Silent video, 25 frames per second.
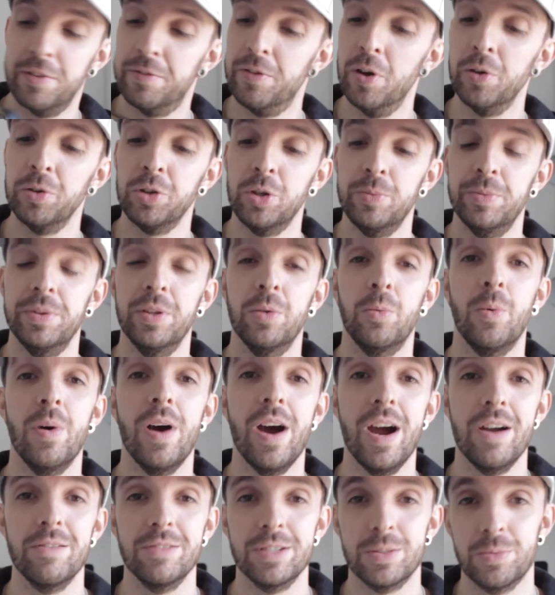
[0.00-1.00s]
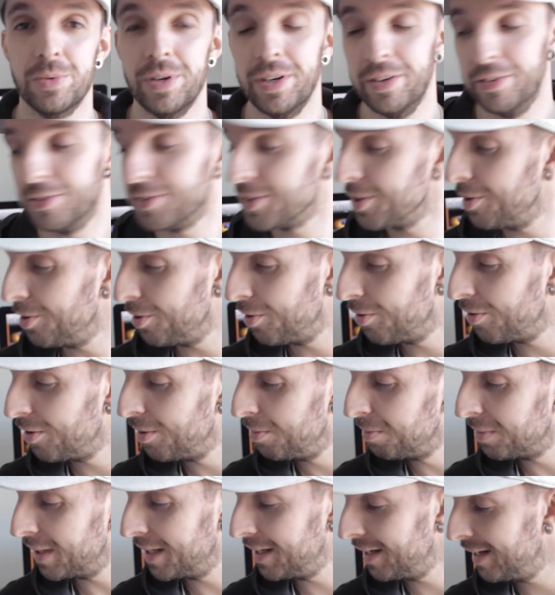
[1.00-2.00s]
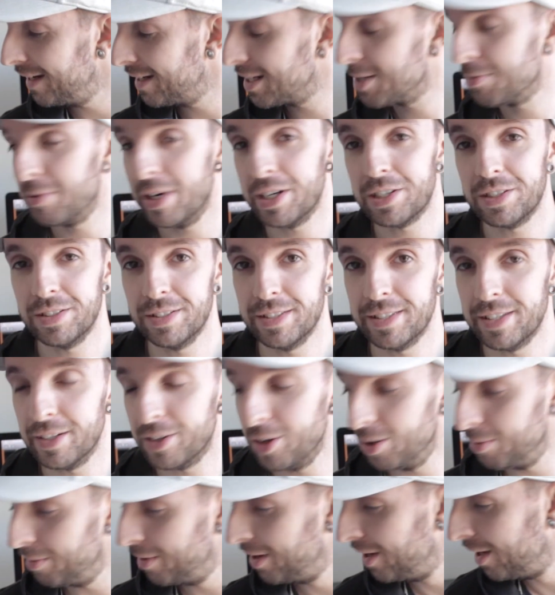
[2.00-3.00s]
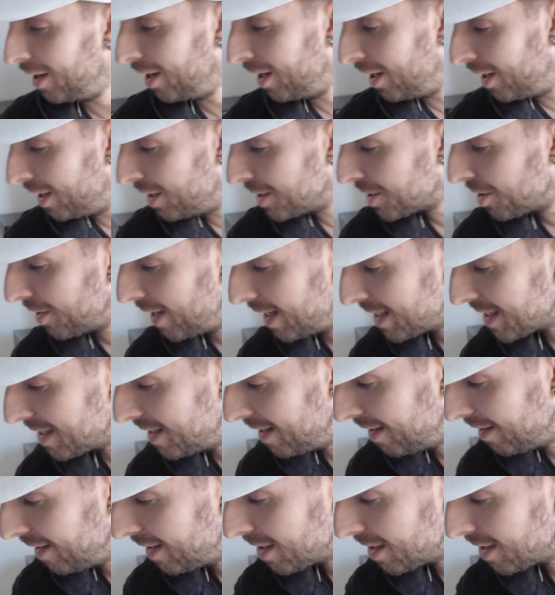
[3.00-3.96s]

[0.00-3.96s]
the volume and the wah as well, so plenty of expressions to come. So that's it,